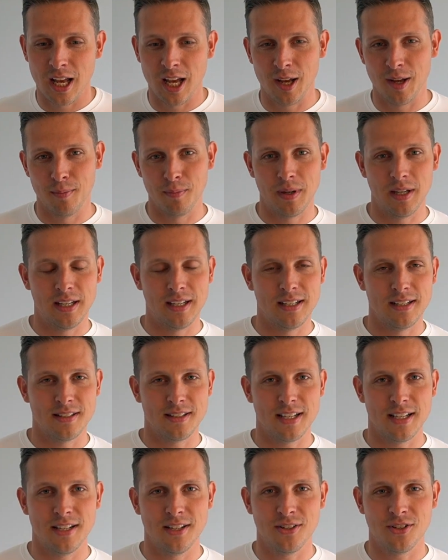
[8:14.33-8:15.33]
in
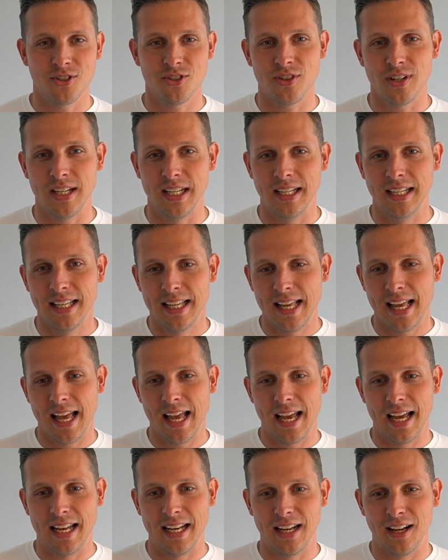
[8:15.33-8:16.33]
this industry.
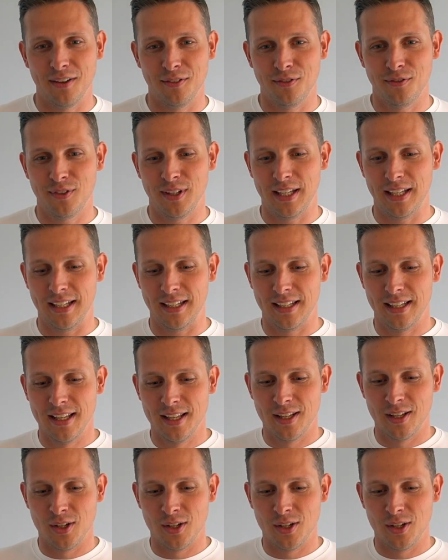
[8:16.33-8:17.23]
And I think